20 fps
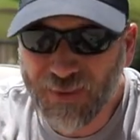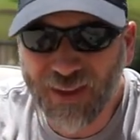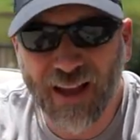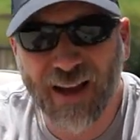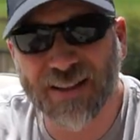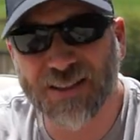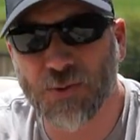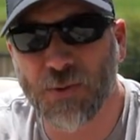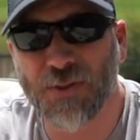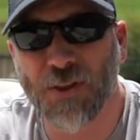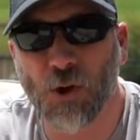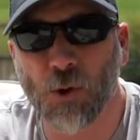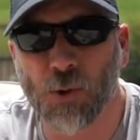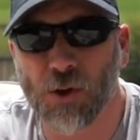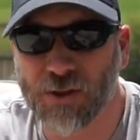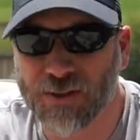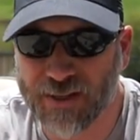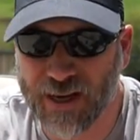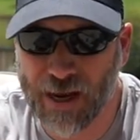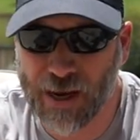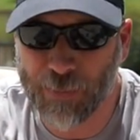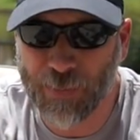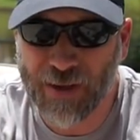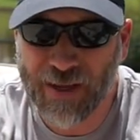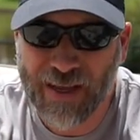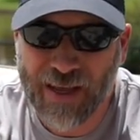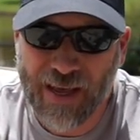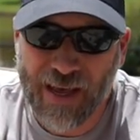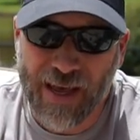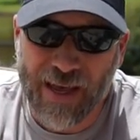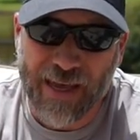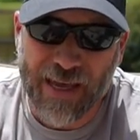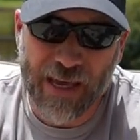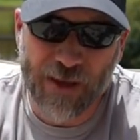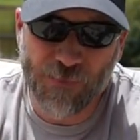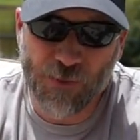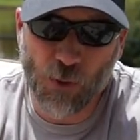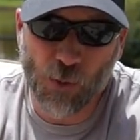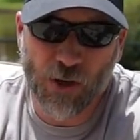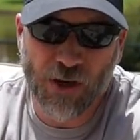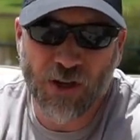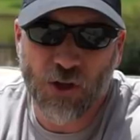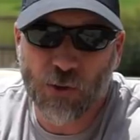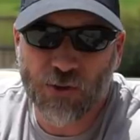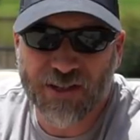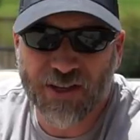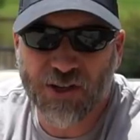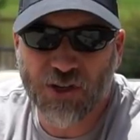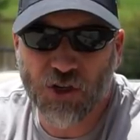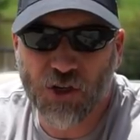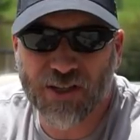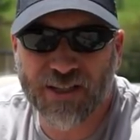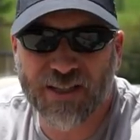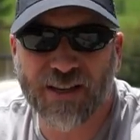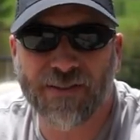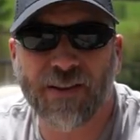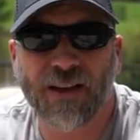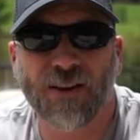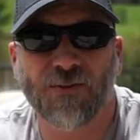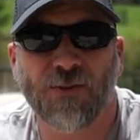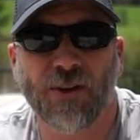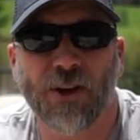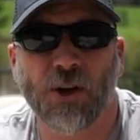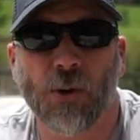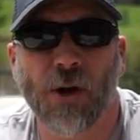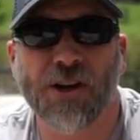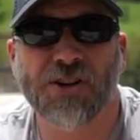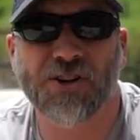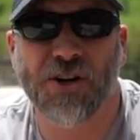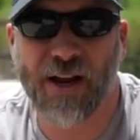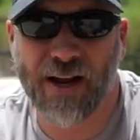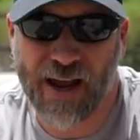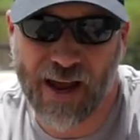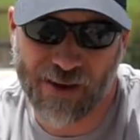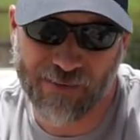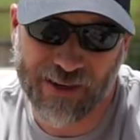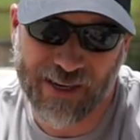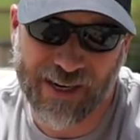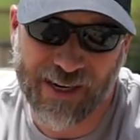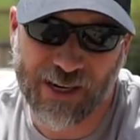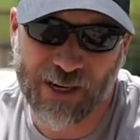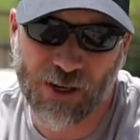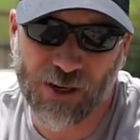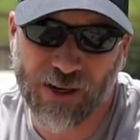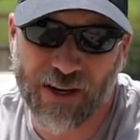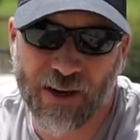That's with the grill top. If you were to use it just in the configuration I have it here,